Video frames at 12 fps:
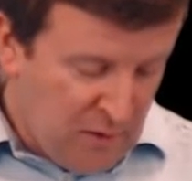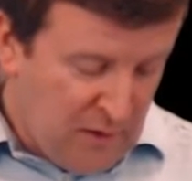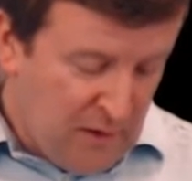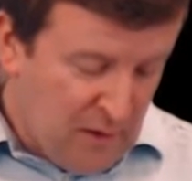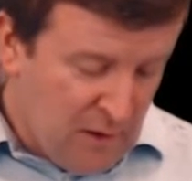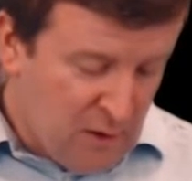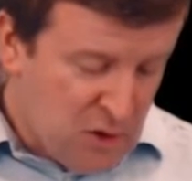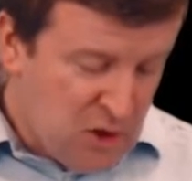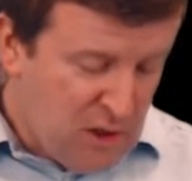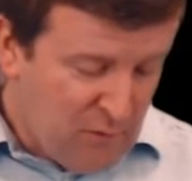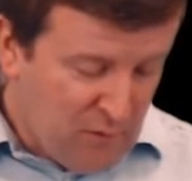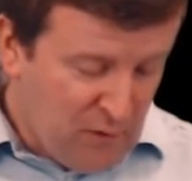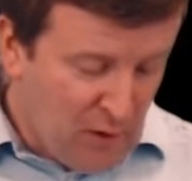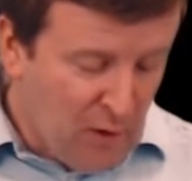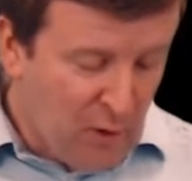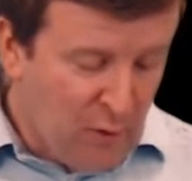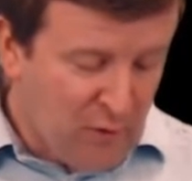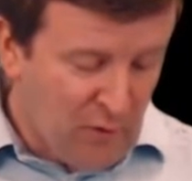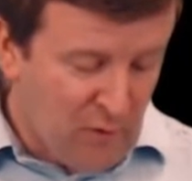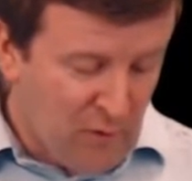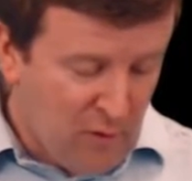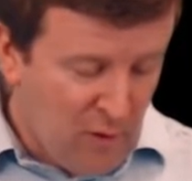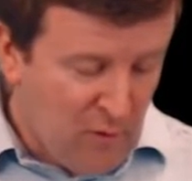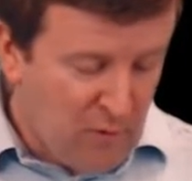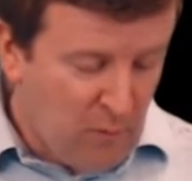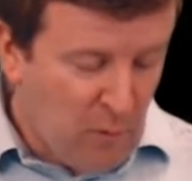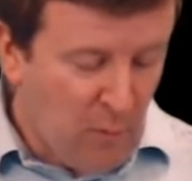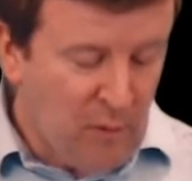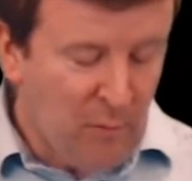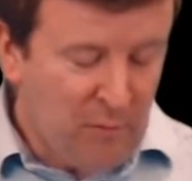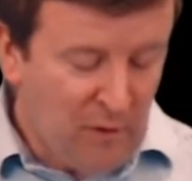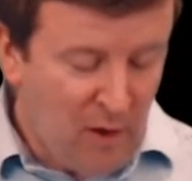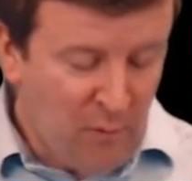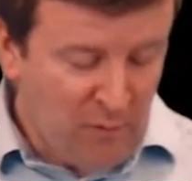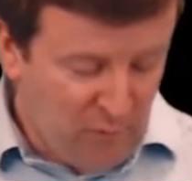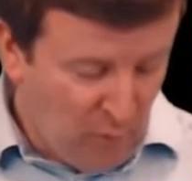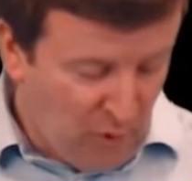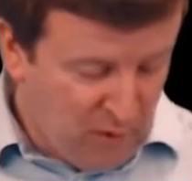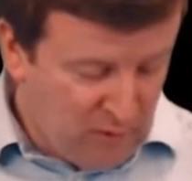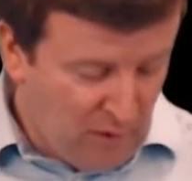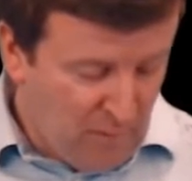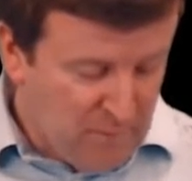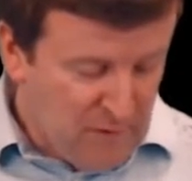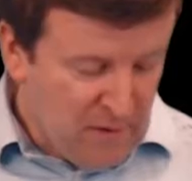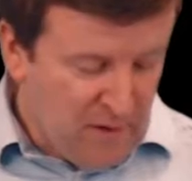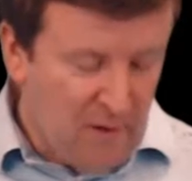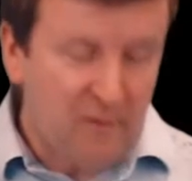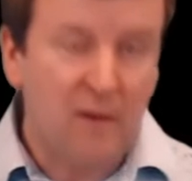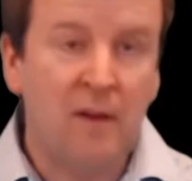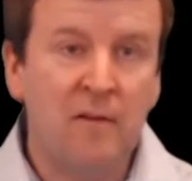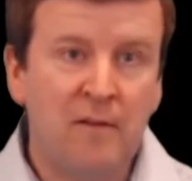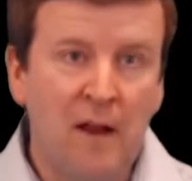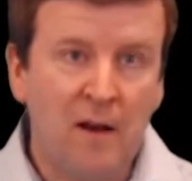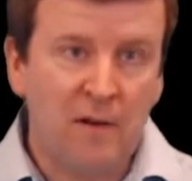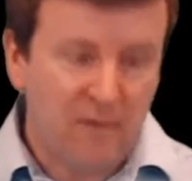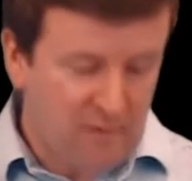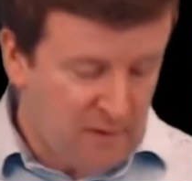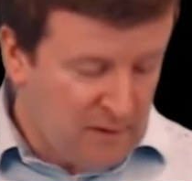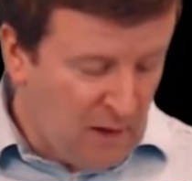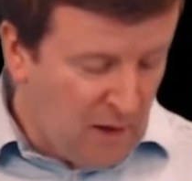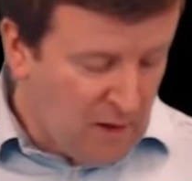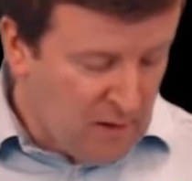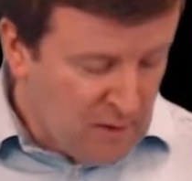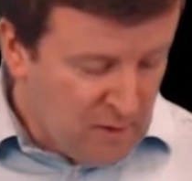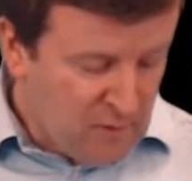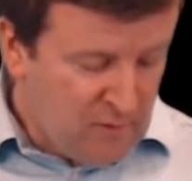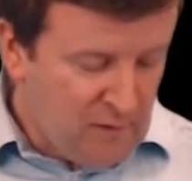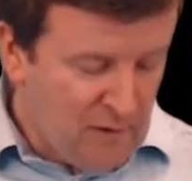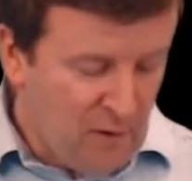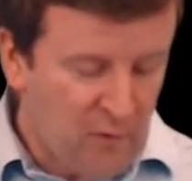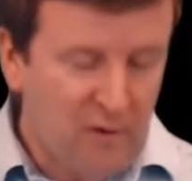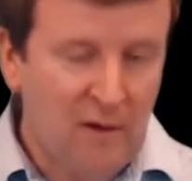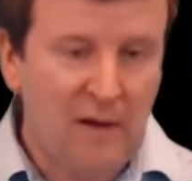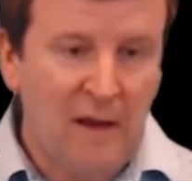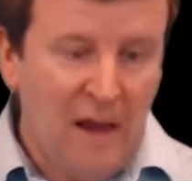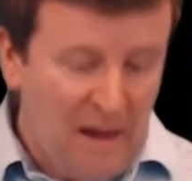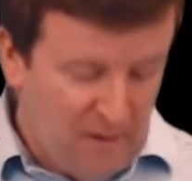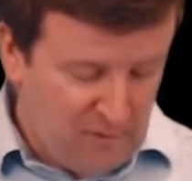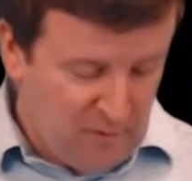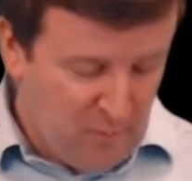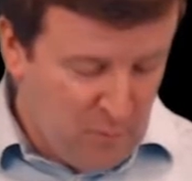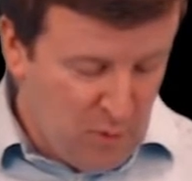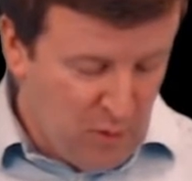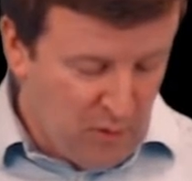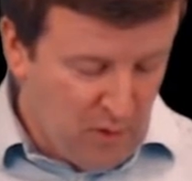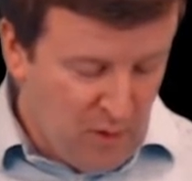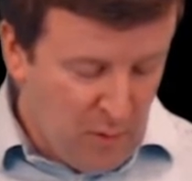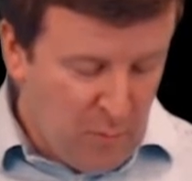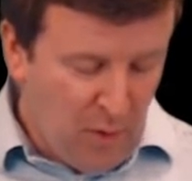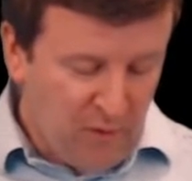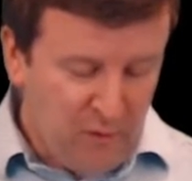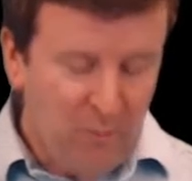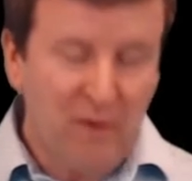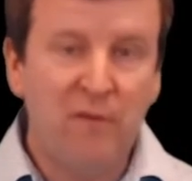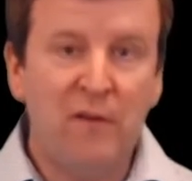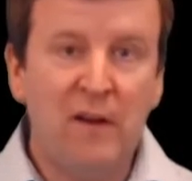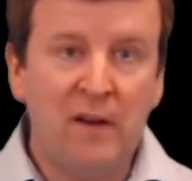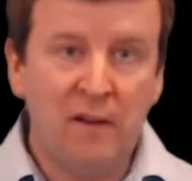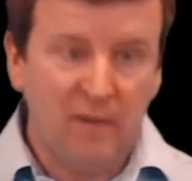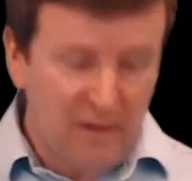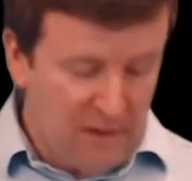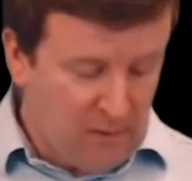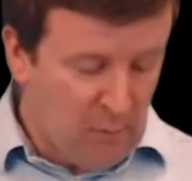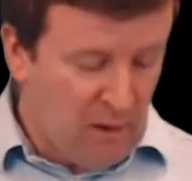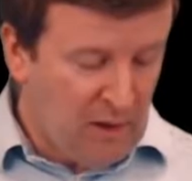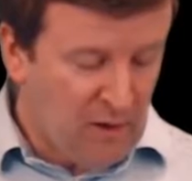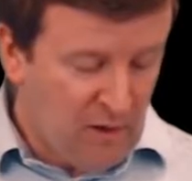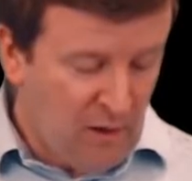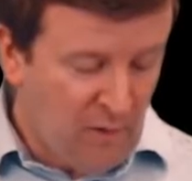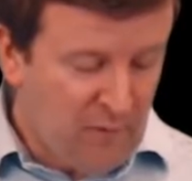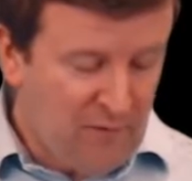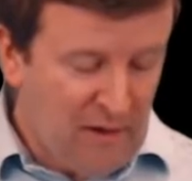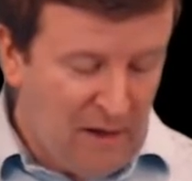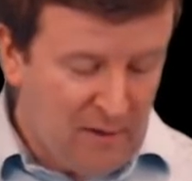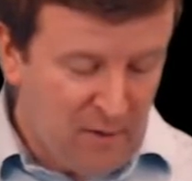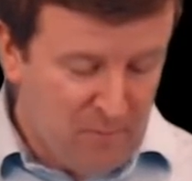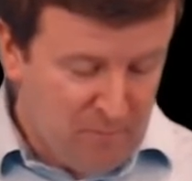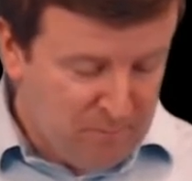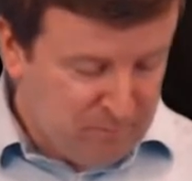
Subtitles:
The chief conclusion from what we observe with Voyager is that Enceladus is a young, geologically active moon, possibly feeding the E-ring of Saturn.